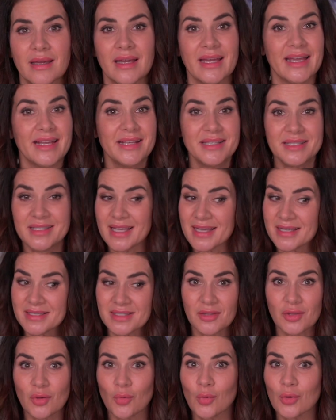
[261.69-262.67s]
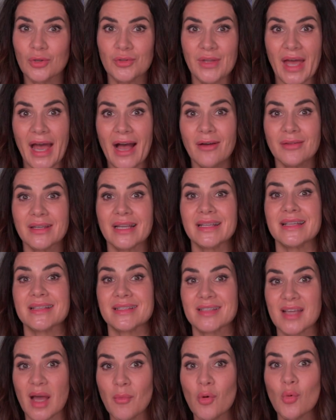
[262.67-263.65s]
He's tested the world out, and he's
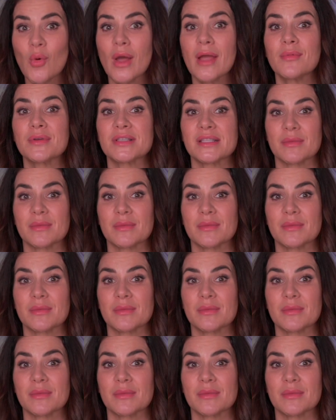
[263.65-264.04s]
come away with